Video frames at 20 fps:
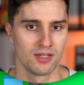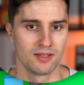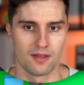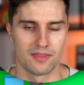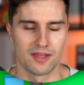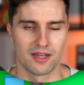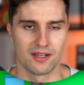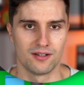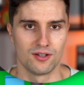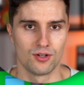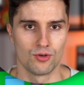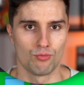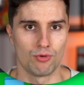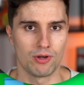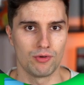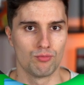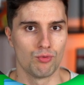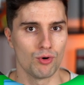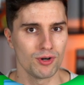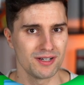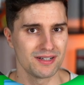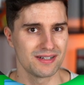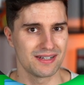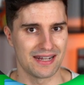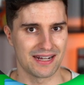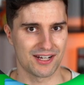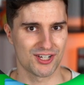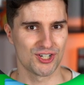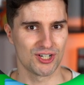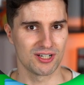then we wouldn't
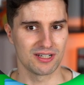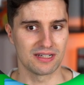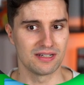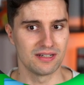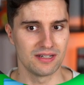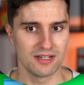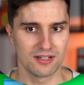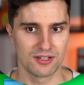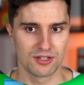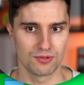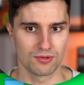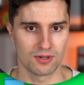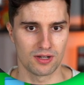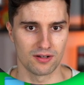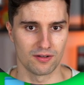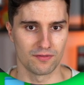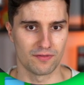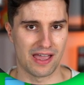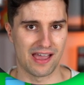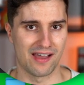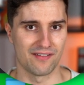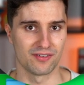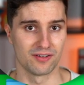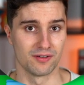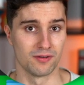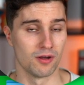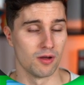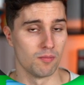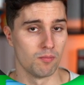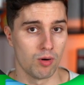actually need to kind of have
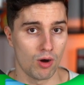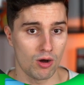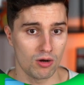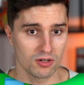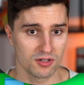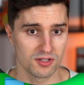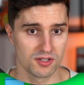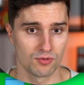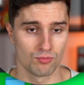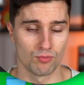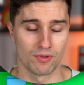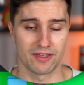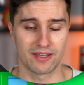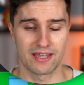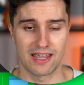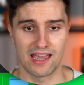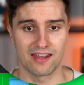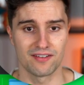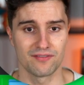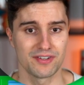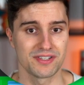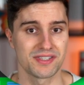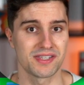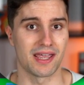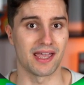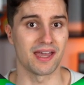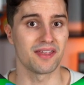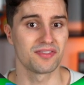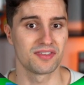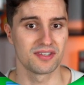a box with a canvas
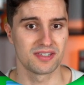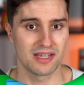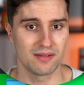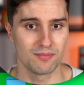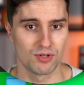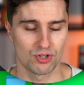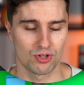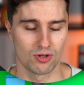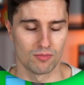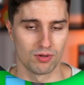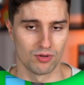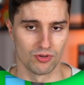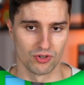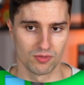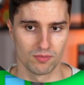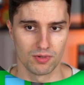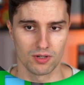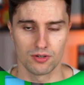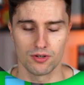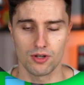and this image composable.